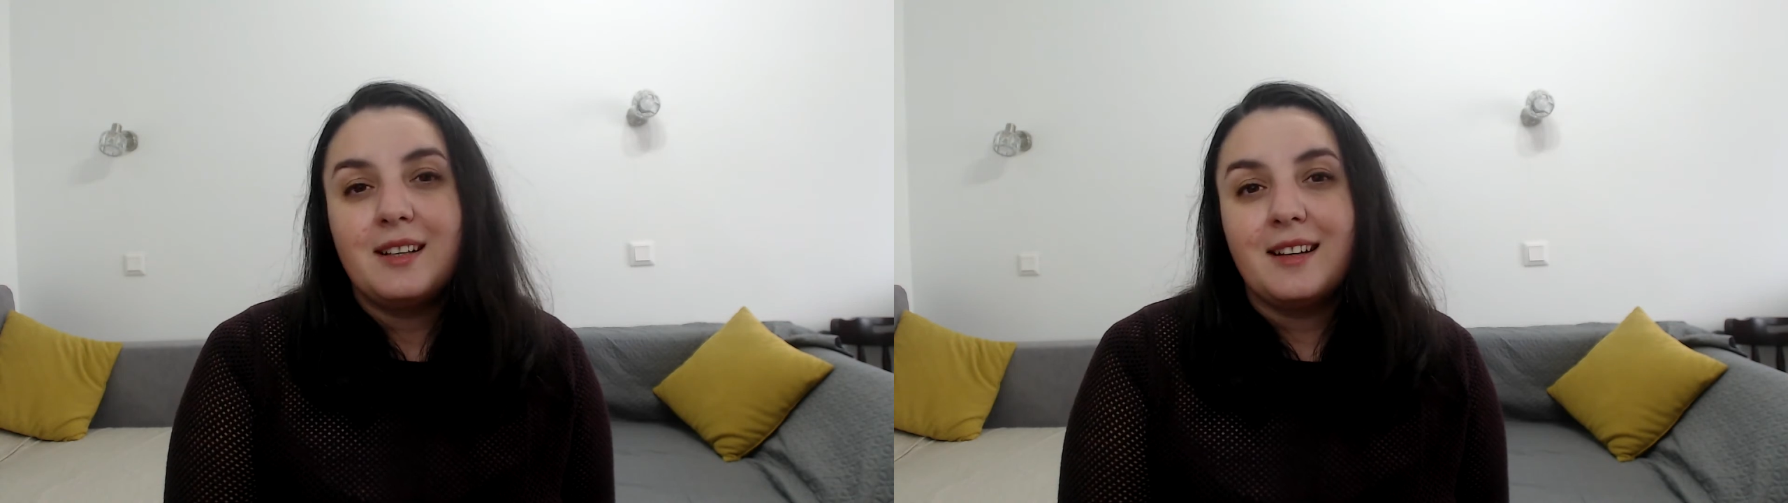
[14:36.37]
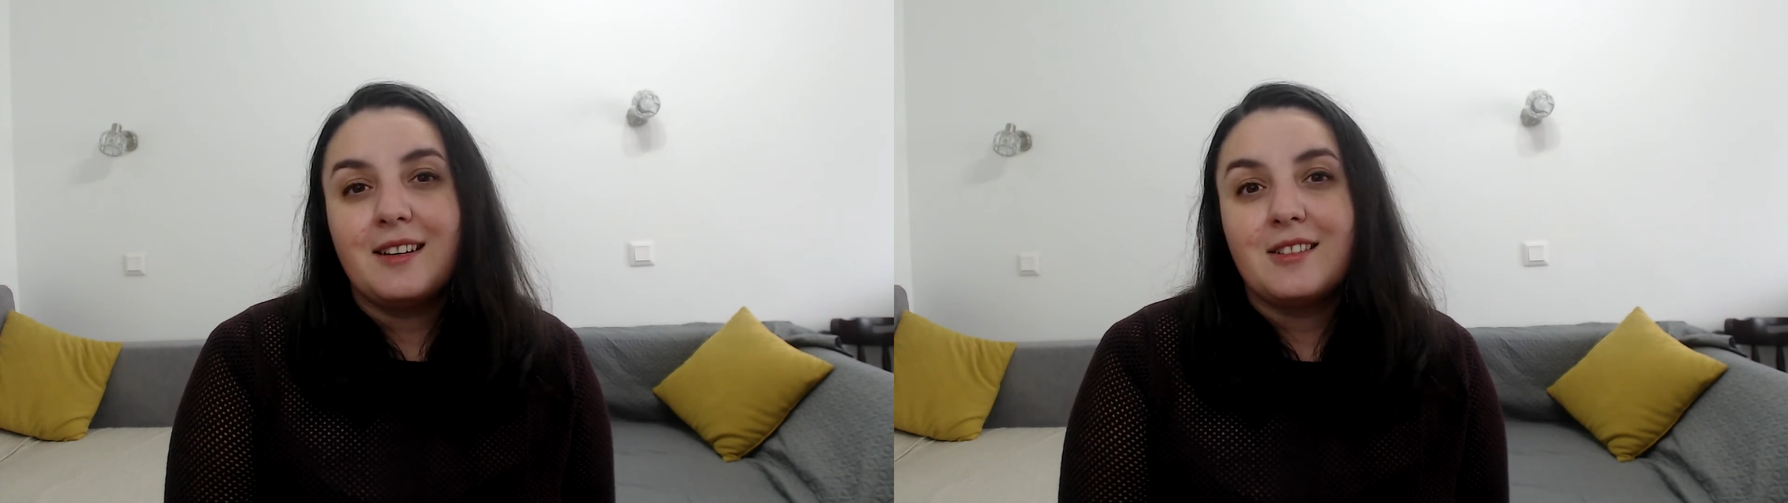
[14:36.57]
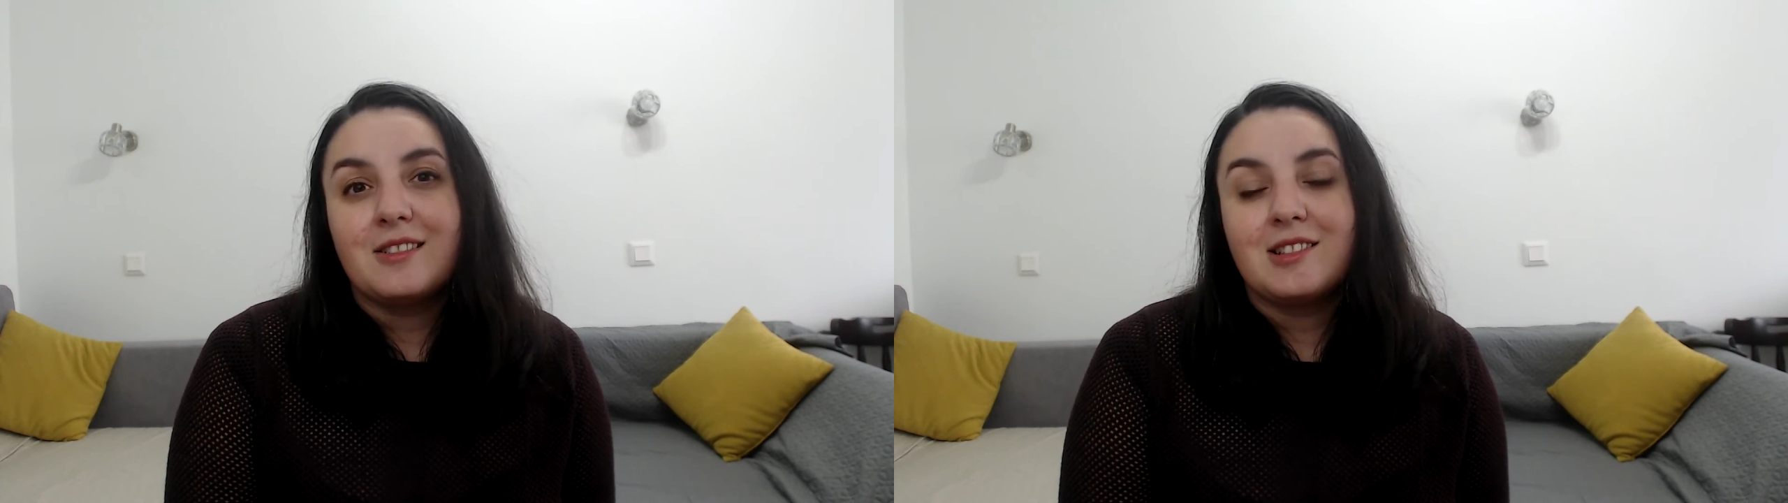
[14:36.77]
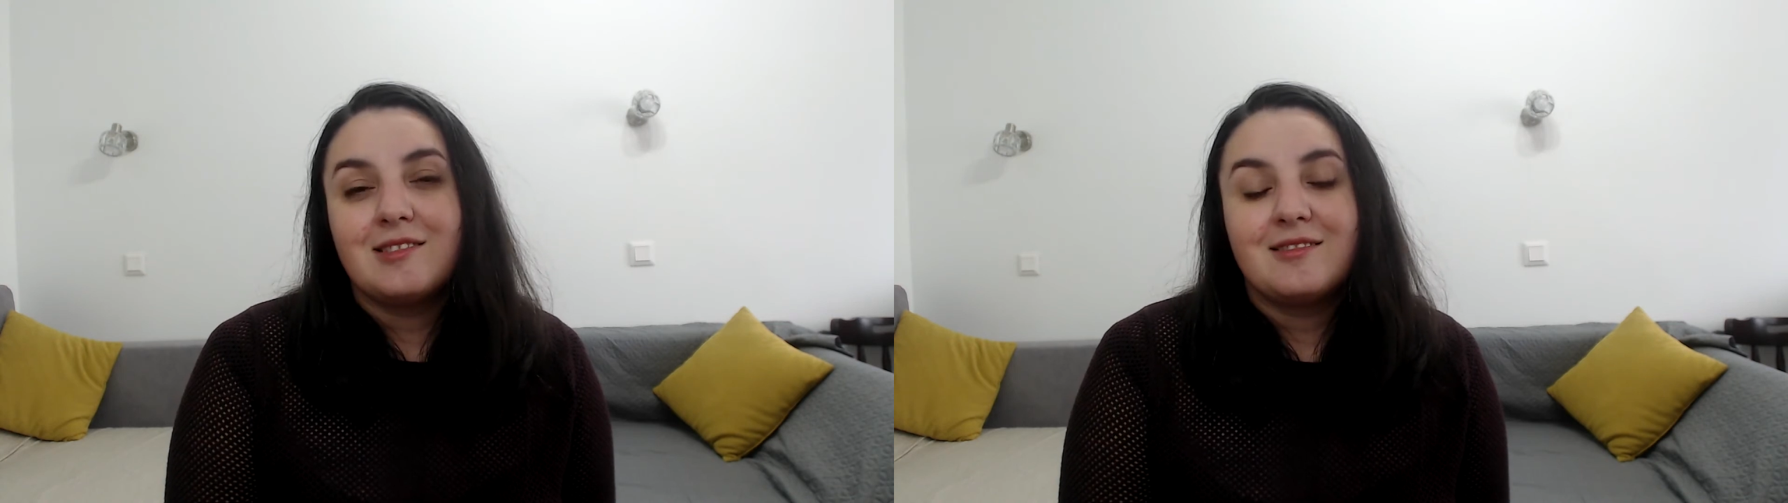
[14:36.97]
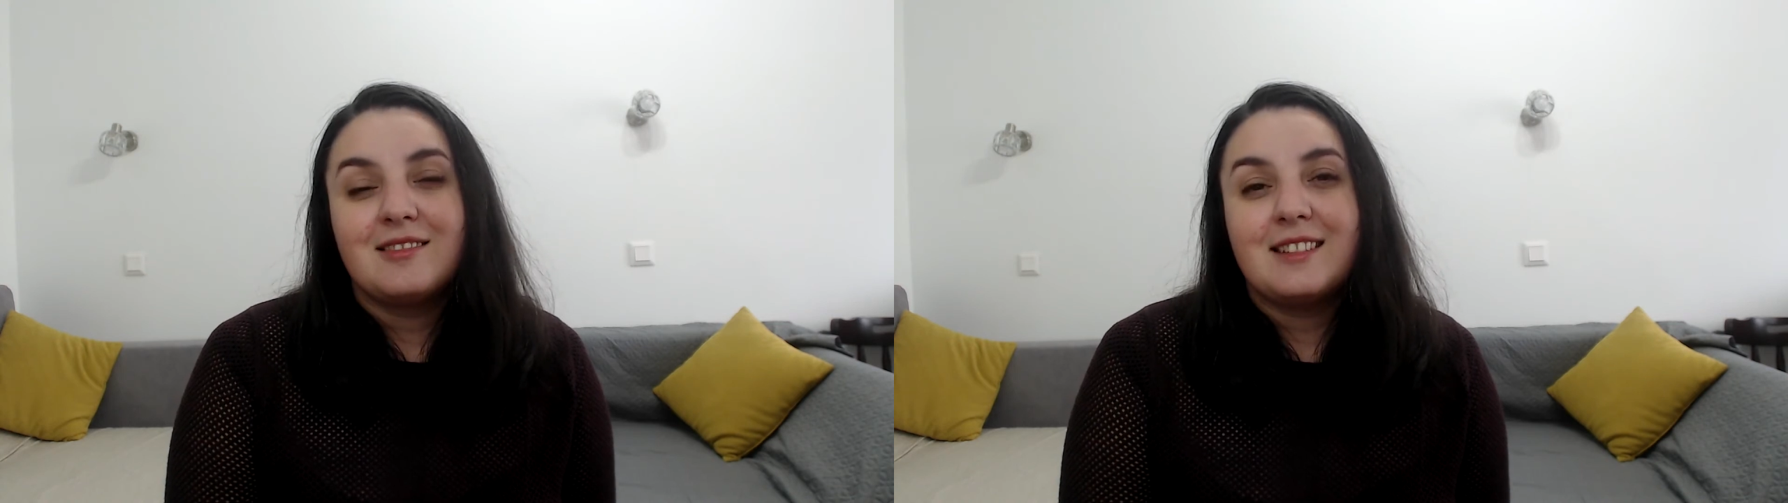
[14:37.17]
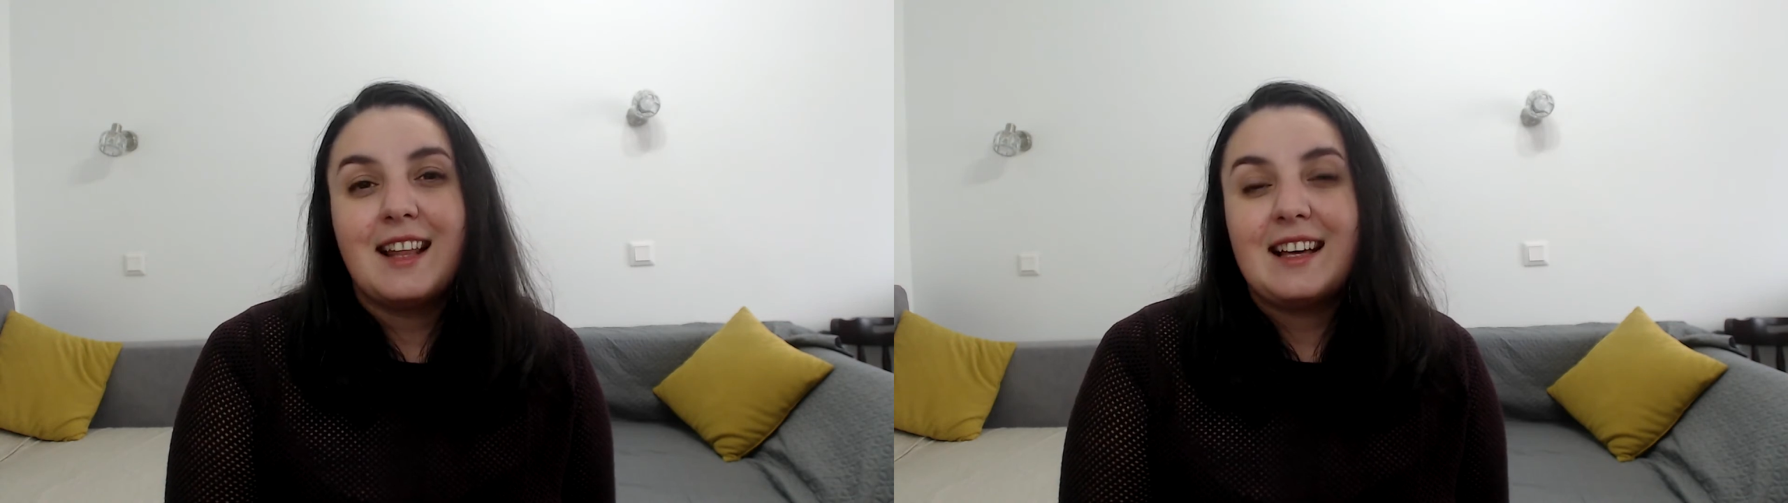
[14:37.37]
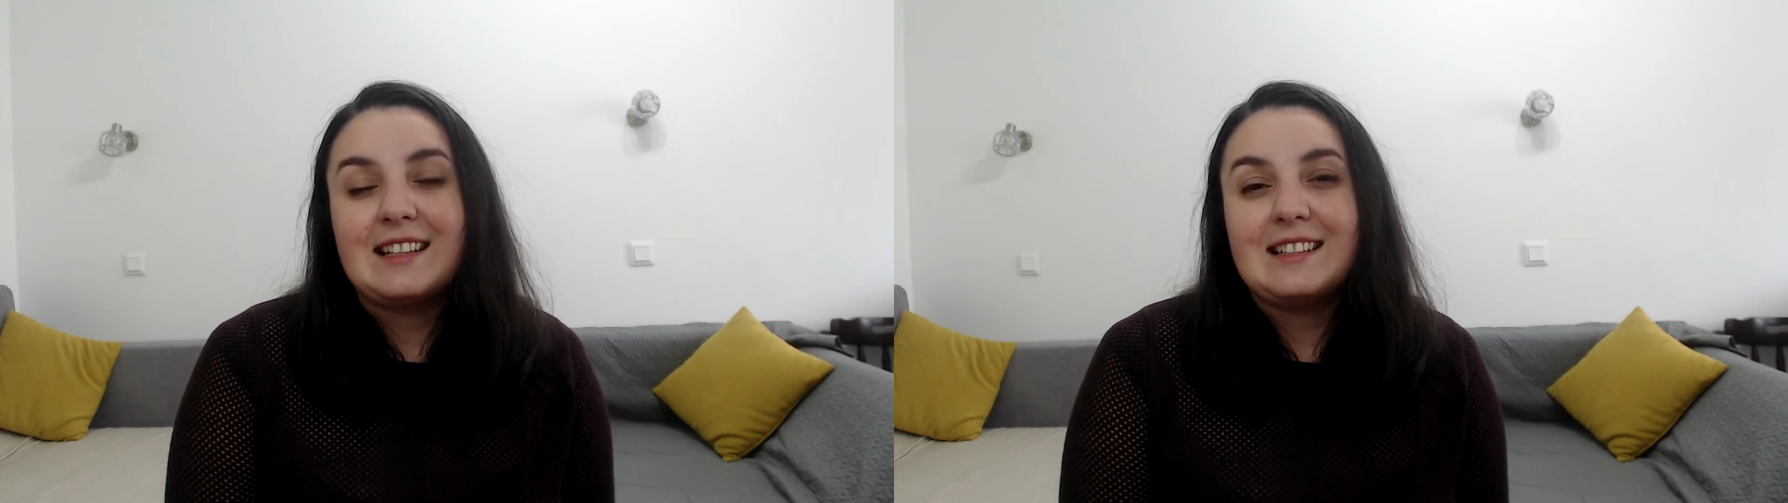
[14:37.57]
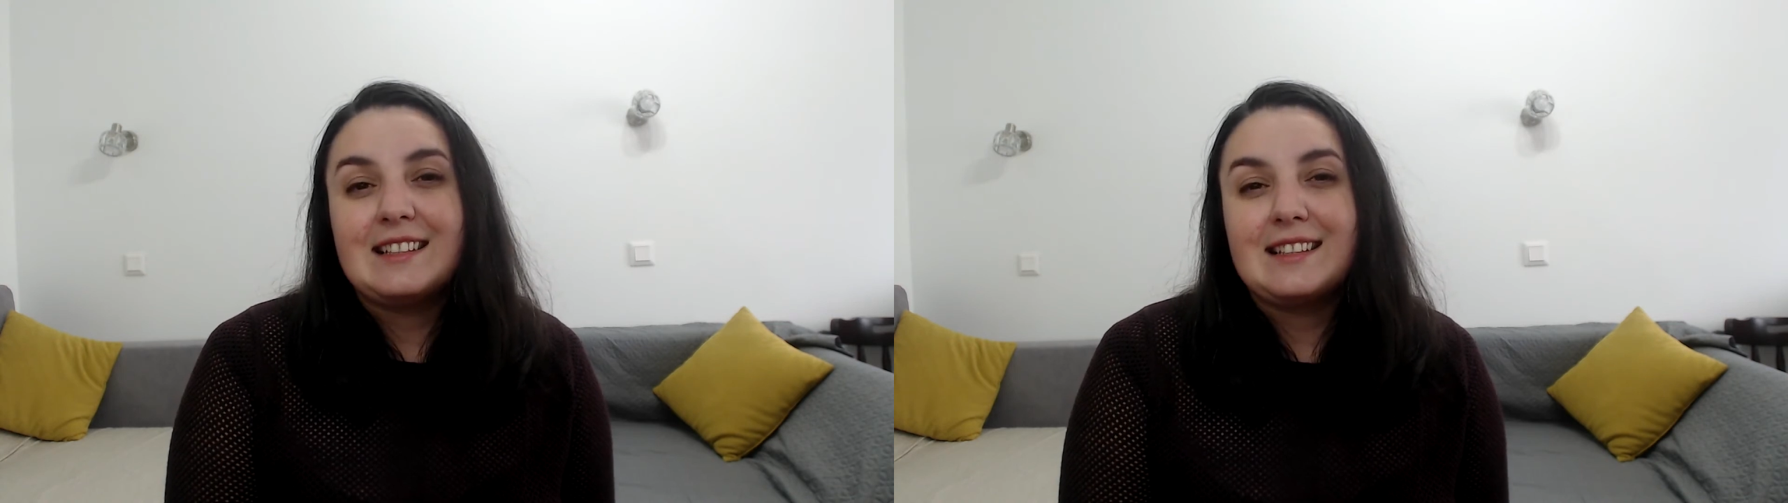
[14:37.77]
cares. That
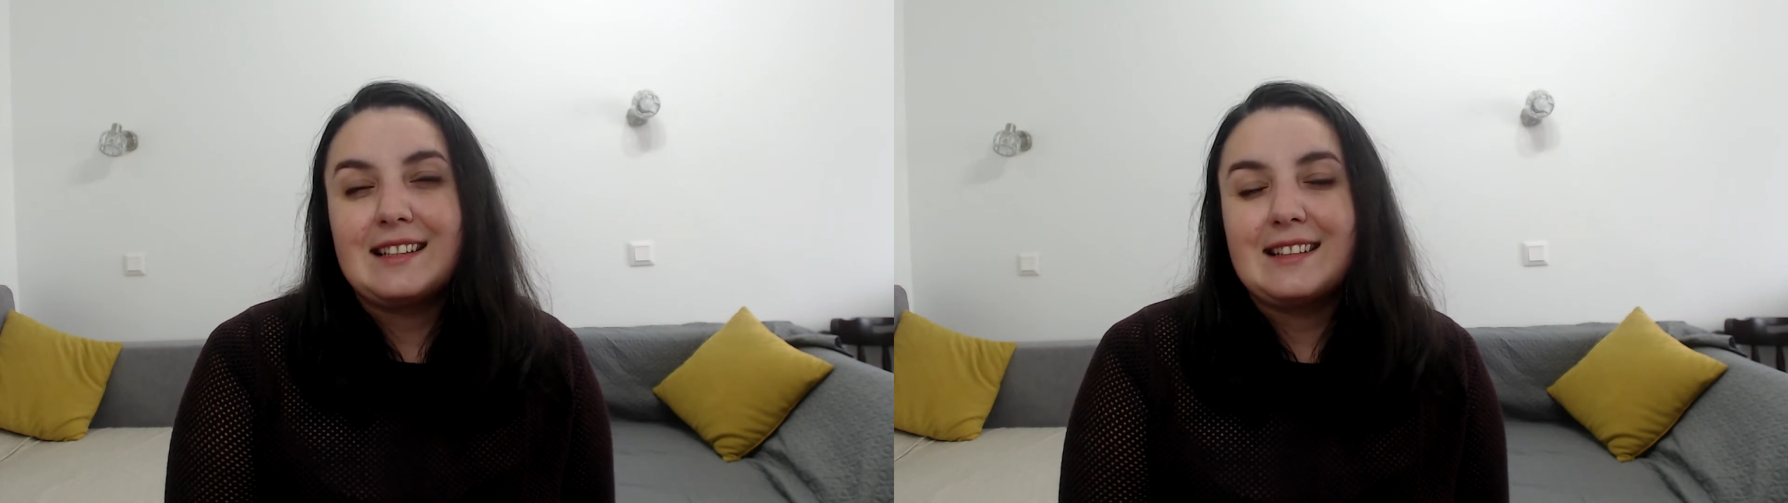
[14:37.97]
is